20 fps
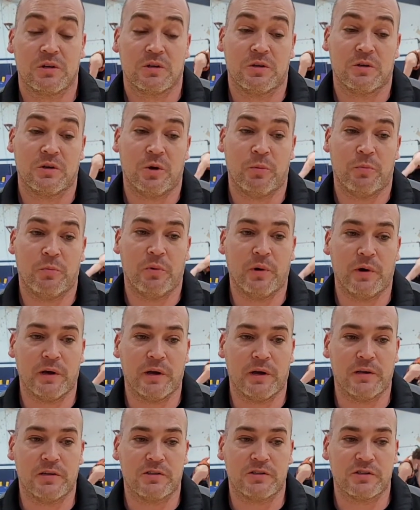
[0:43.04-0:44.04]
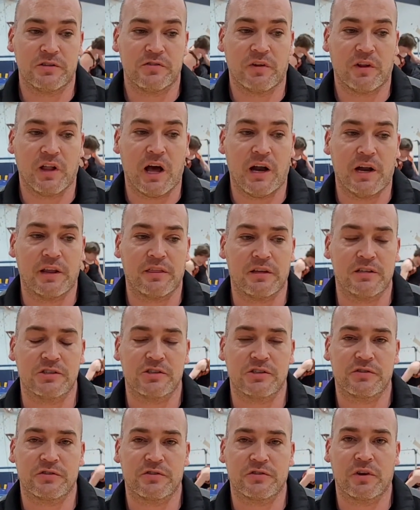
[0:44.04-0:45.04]
Oh boy, just a lot of things.
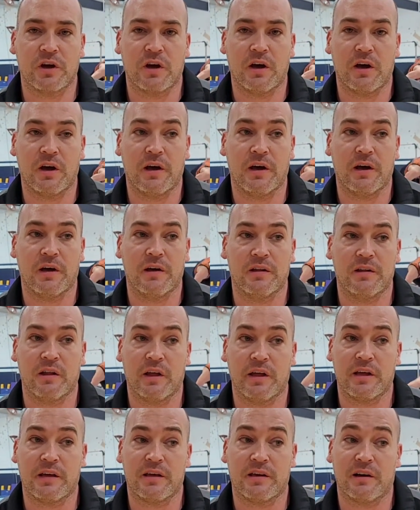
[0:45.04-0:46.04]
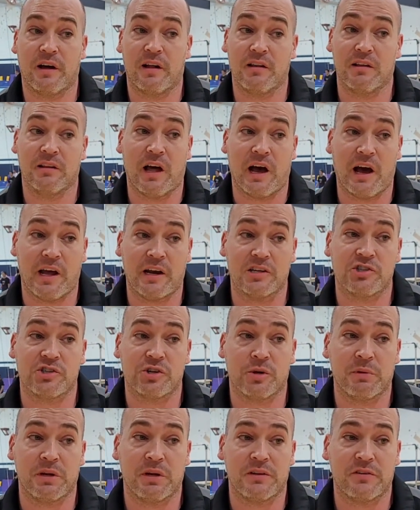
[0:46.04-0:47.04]
Just uh, like a lot of
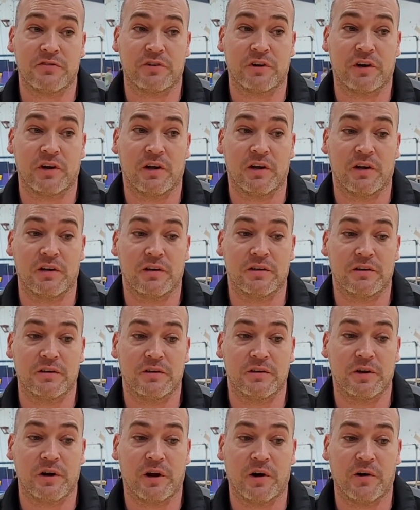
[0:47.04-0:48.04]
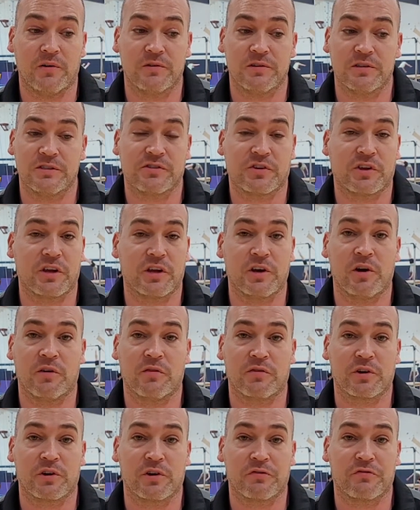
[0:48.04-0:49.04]
gymnasts, and uh, you know, just getting
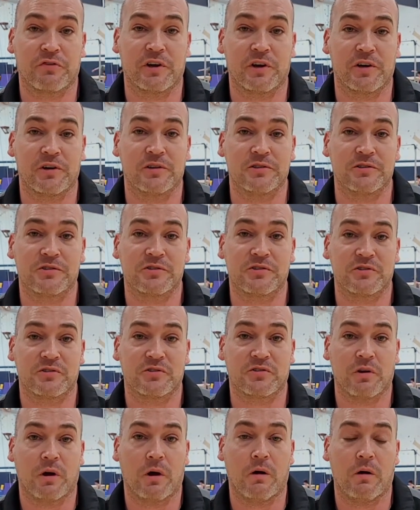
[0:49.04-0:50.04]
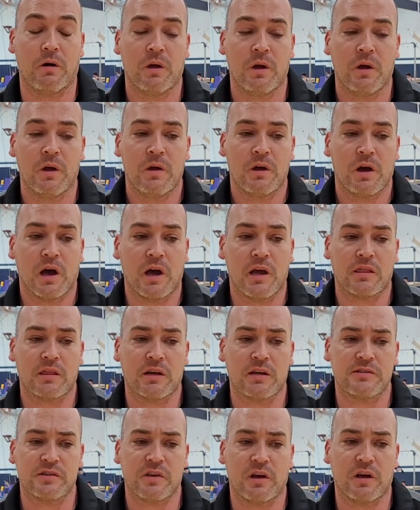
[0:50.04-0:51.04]
over your fears. And so I think
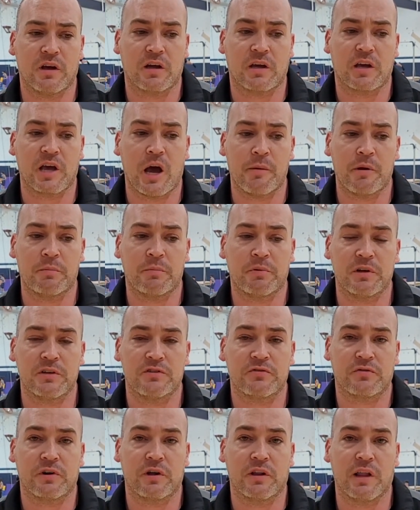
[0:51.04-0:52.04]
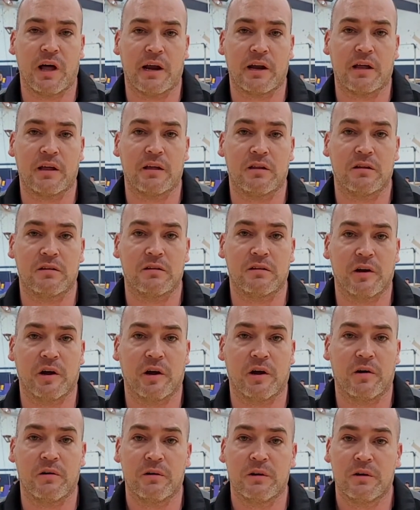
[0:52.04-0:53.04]
that's a uh, common place for a lot of you know